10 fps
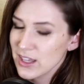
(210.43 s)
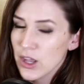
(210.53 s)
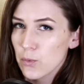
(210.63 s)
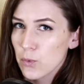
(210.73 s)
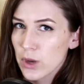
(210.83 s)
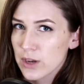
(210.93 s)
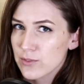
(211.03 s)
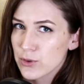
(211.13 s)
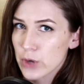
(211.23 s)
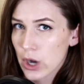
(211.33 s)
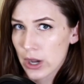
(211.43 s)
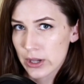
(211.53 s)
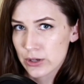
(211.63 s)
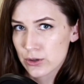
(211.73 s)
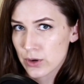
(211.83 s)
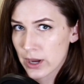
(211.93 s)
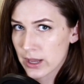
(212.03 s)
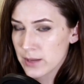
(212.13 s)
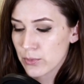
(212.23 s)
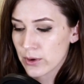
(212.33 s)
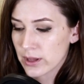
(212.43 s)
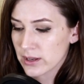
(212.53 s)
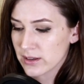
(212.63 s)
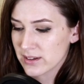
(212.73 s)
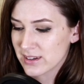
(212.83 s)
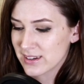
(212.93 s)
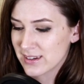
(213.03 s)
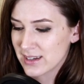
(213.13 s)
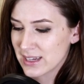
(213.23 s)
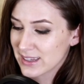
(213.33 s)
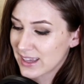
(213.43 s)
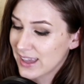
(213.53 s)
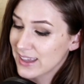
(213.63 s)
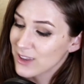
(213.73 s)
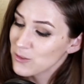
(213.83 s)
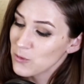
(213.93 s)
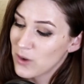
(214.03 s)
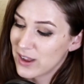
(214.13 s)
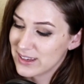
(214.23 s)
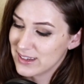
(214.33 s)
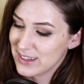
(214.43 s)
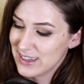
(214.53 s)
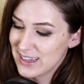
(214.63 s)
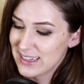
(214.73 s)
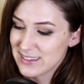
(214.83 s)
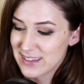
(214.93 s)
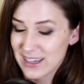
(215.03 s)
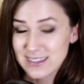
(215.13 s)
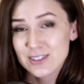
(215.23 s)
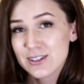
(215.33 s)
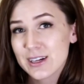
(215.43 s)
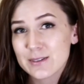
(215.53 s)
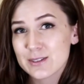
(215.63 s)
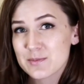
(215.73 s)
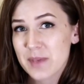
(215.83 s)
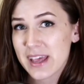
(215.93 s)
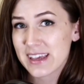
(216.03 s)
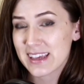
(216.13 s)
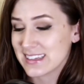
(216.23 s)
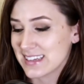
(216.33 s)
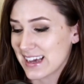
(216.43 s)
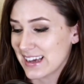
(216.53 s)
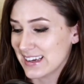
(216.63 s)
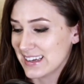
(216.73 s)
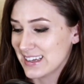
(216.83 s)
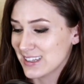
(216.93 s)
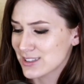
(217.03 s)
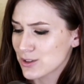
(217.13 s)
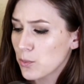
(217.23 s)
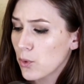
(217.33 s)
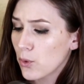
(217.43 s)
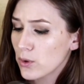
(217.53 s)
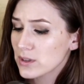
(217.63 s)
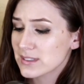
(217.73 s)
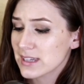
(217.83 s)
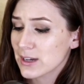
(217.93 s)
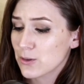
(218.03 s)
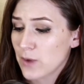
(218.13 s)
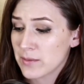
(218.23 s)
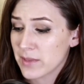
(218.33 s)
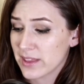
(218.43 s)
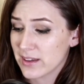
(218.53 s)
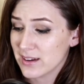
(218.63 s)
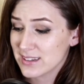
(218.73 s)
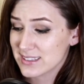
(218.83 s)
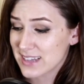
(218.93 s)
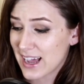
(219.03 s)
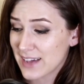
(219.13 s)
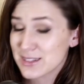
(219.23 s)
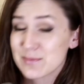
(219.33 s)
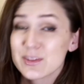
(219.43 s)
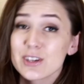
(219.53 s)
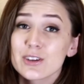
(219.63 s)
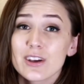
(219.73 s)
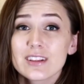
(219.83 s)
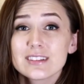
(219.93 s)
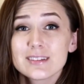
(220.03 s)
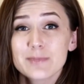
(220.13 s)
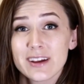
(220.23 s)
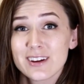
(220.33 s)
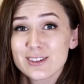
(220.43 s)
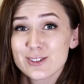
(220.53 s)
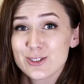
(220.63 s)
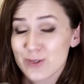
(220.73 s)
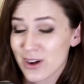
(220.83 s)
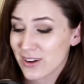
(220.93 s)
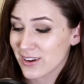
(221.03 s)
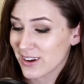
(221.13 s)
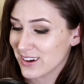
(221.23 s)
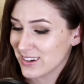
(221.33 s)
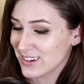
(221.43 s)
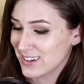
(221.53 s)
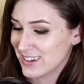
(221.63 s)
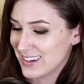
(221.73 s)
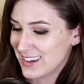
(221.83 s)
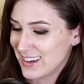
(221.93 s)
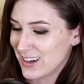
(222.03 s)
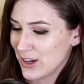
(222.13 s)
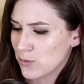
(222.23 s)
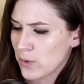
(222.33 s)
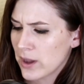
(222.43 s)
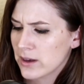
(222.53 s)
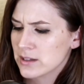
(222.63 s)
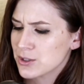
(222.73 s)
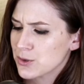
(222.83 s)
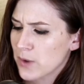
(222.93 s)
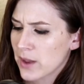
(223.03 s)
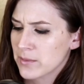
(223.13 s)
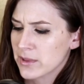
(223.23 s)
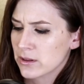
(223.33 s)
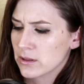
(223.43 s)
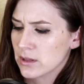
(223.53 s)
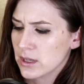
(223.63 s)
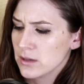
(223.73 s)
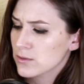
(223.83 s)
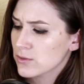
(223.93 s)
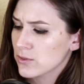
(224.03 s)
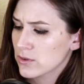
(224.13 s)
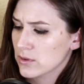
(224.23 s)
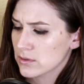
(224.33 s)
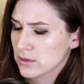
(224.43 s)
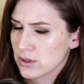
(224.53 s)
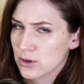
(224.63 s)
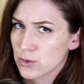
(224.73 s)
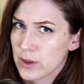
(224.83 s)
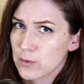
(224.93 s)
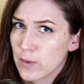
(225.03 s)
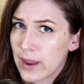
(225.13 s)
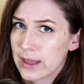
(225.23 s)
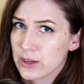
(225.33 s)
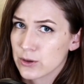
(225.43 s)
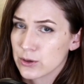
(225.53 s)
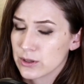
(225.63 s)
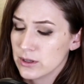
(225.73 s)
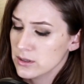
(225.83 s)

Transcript: "What have you got in your apron?" "Cake and wine. Yesterday was baking day, so poor sick grandmother is to have something good to make her stronger." "Where does your grandmother live, Little Red Riding Hood?"